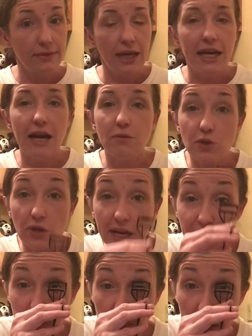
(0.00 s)
And I was on
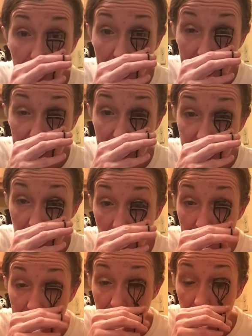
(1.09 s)
FMLA leave, so
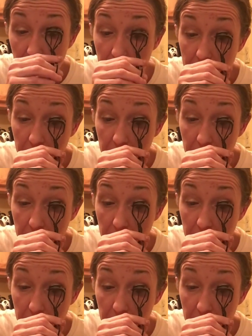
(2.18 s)
I'd never really